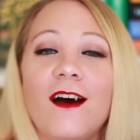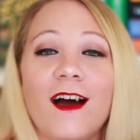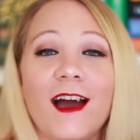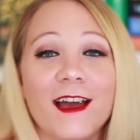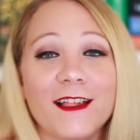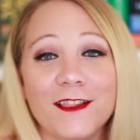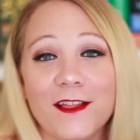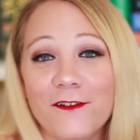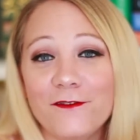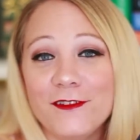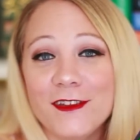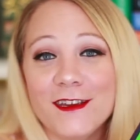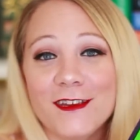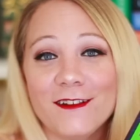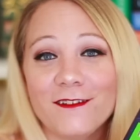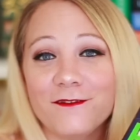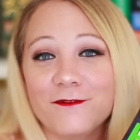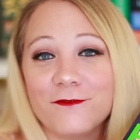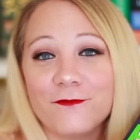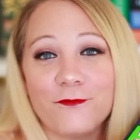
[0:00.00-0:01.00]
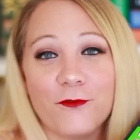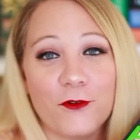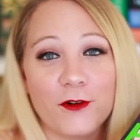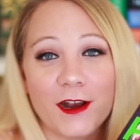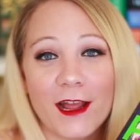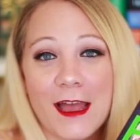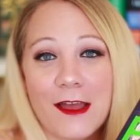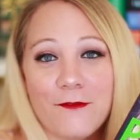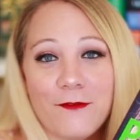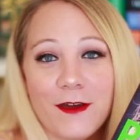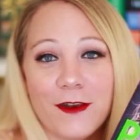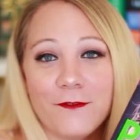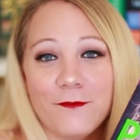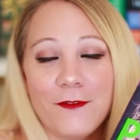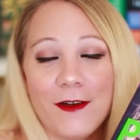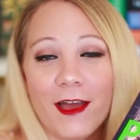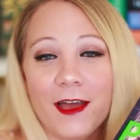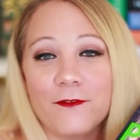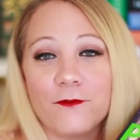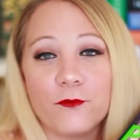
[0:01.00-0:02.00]
I loved it. 4.5 out of
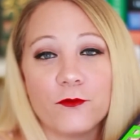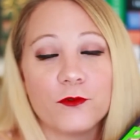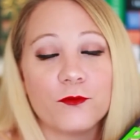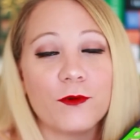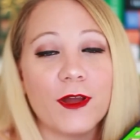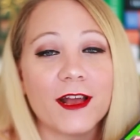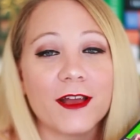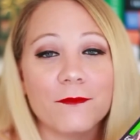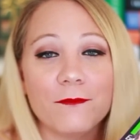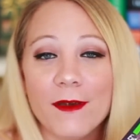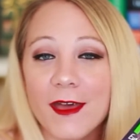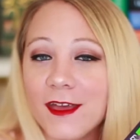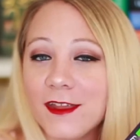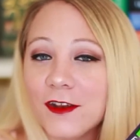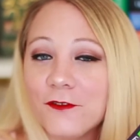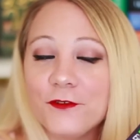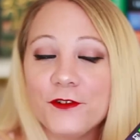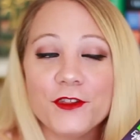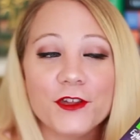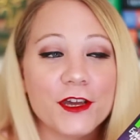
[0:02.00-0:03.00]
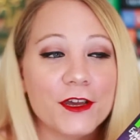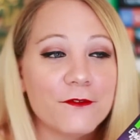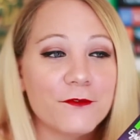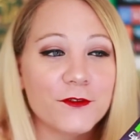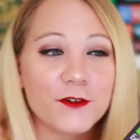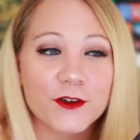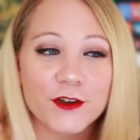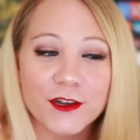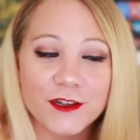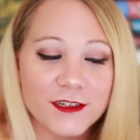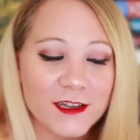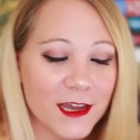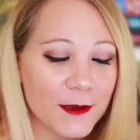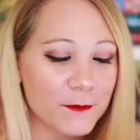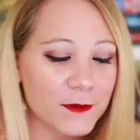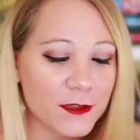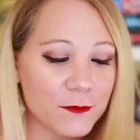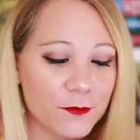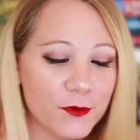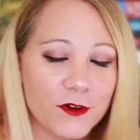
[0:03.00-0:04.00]
5. Would recommend if you're looking for a good
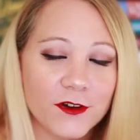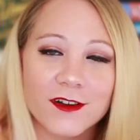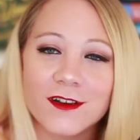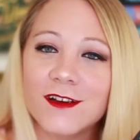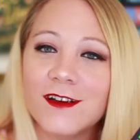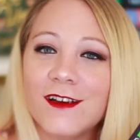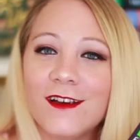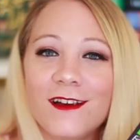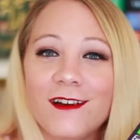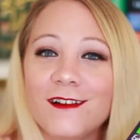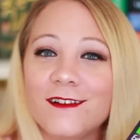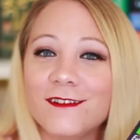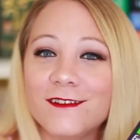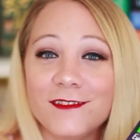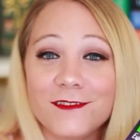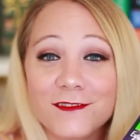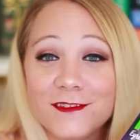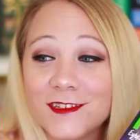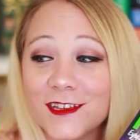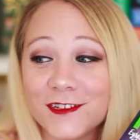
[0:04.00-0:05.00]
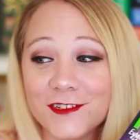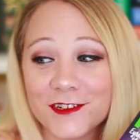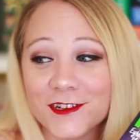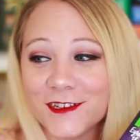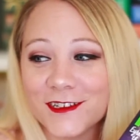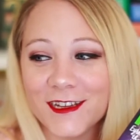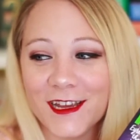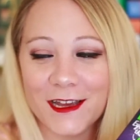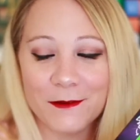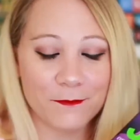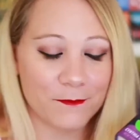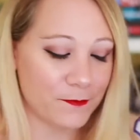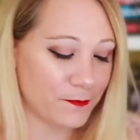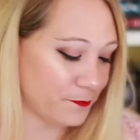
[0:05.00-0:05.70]
time with the book. Such a good time. The